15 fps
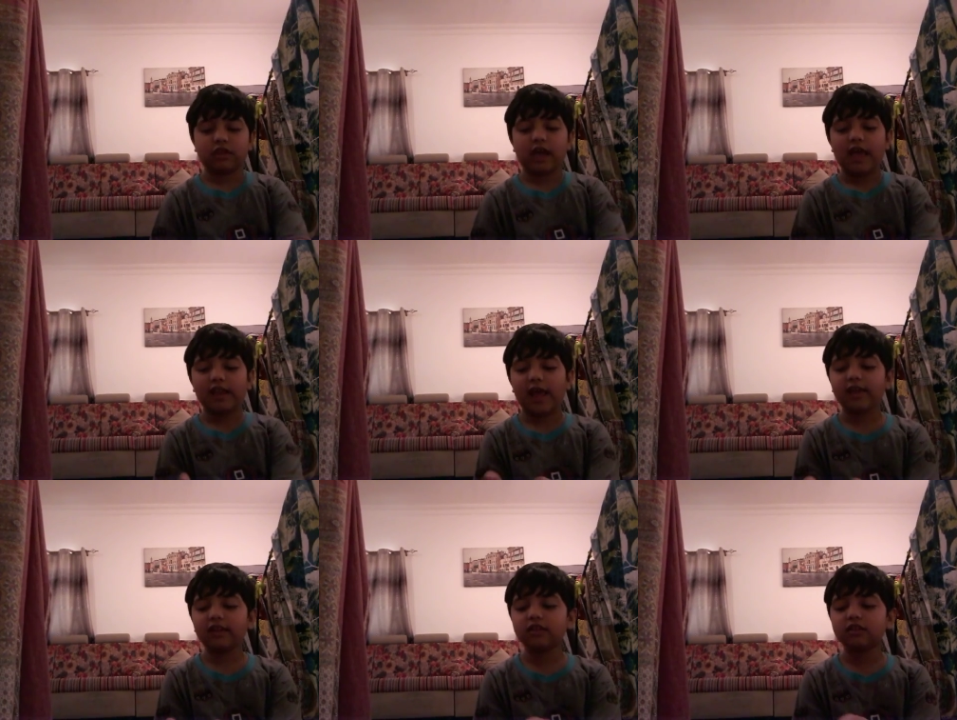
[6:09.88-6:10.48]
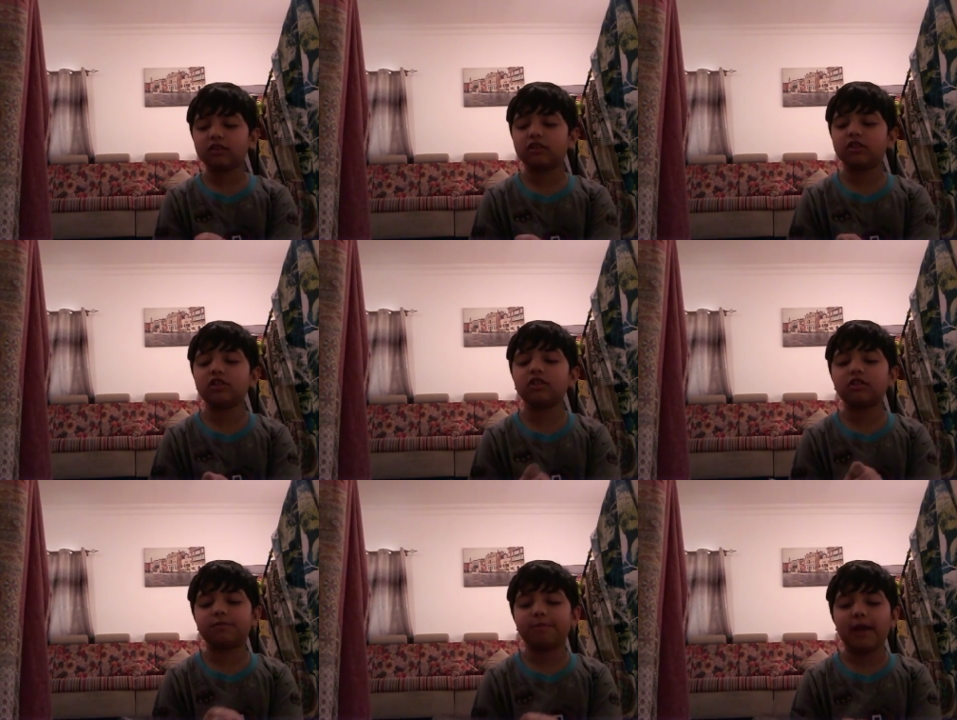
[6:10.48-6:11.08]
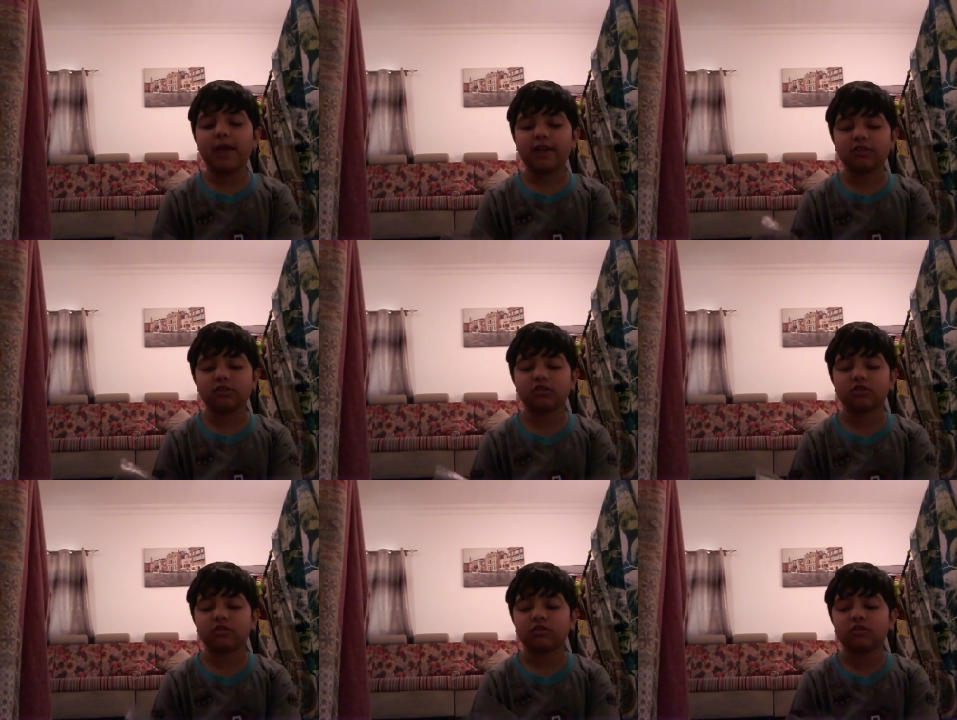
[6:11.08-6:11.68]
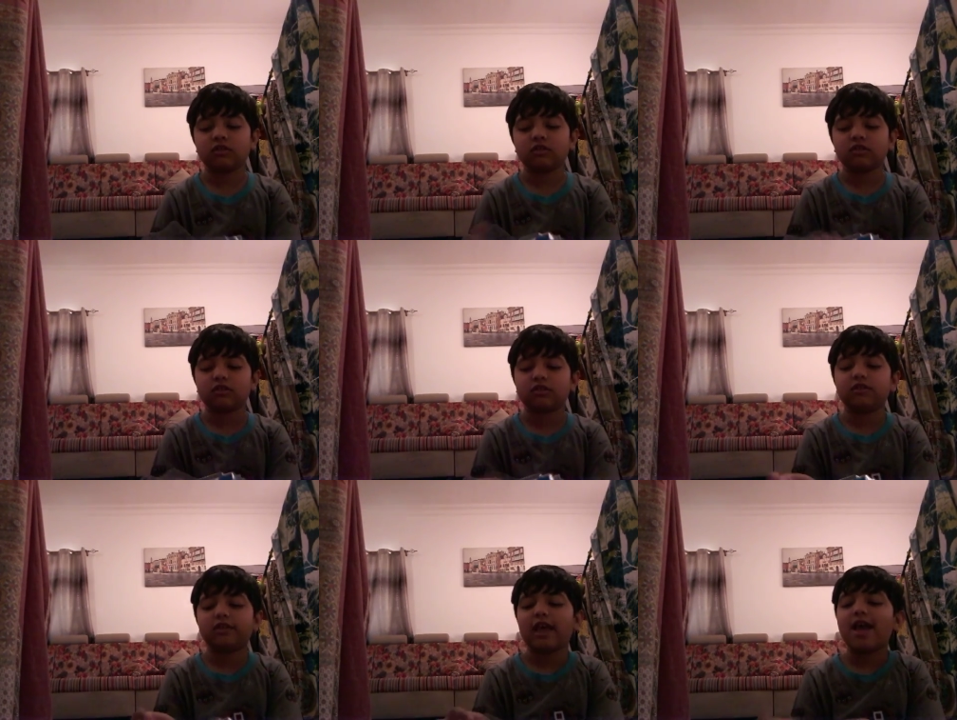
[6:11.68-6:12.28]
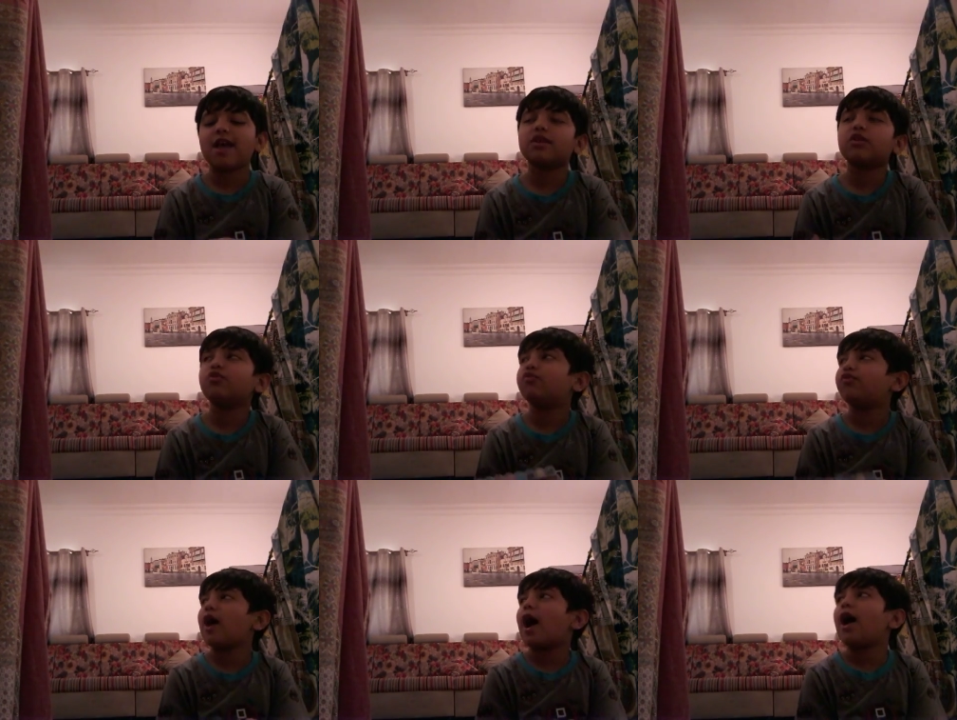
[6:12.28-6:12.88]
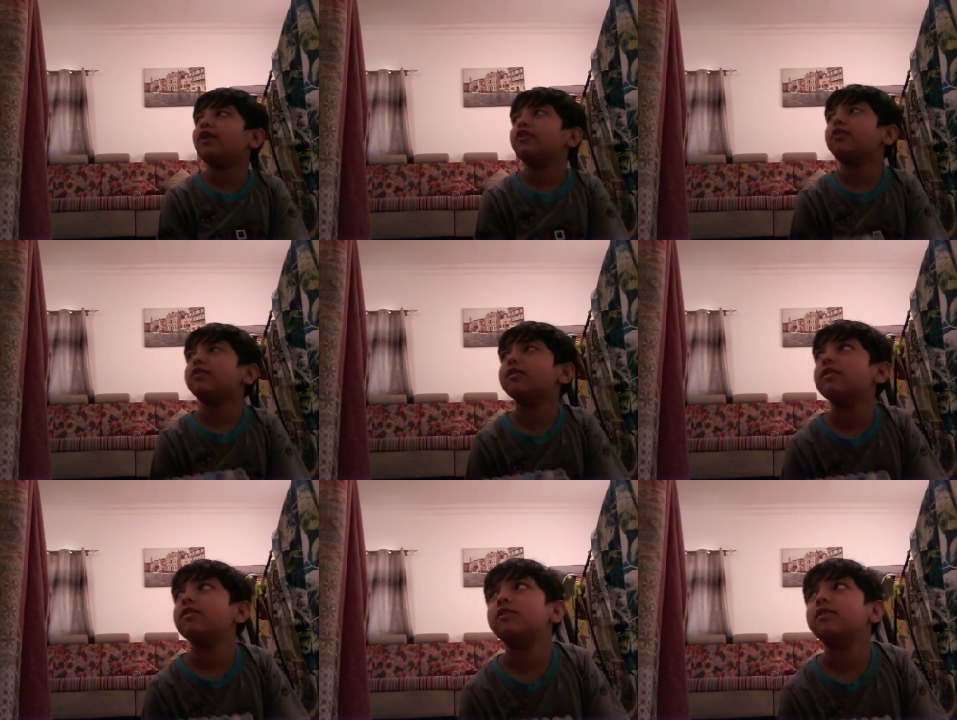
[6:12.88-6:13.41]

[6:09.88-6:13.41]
I like these glitter pens. Thank you, Father.